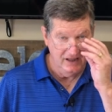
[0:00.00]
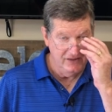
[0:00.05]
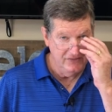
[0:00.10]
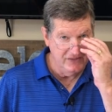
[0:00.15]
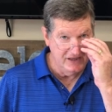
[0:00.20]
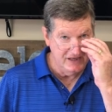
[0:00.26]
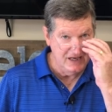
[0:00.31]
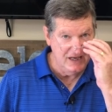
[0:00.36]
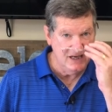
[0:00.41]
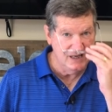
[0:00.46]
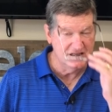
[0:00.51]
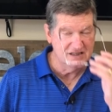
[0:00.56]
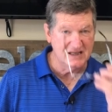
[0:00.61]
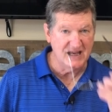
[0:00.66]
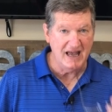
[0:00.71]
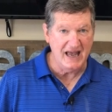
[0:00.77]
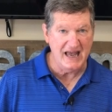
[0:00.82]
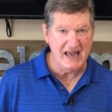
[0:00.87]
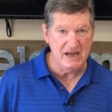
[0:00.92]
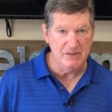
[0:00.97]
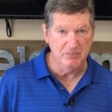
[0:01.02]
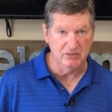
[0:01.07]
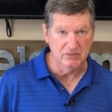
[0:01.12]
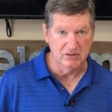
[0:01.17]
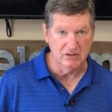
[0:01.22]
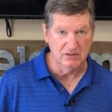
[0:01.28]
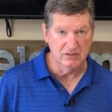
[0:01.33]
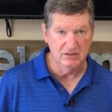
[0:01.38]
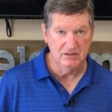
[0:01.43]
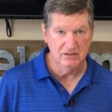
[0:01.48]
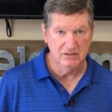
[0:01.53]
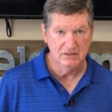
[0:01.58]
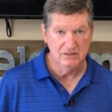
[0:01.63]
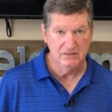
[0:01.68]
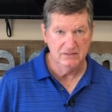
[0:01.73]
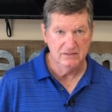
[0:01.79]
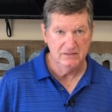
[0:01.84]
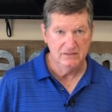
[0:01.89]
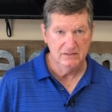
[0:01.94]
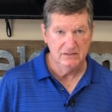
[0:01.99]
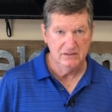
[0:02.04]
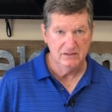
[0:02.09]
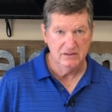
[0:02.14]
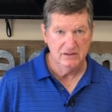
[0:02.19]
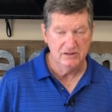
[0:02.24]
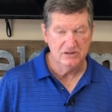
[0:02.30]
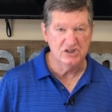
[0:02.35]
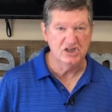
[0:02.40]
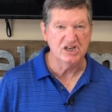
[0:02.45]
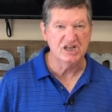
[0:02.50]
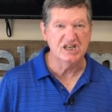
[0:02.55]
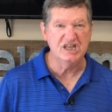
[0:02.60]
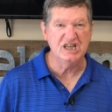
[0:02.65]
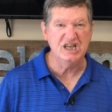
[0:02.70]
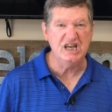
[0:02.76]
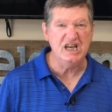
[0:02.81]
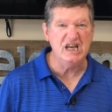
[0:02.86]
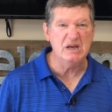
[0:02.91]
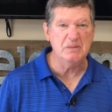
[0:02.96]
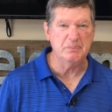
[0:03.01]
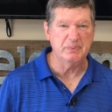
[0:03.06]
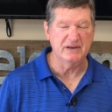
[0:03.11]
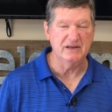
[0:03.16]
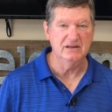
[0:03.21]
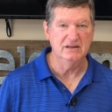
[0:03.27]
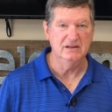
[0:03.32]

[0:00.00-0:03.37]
that he is able to keep,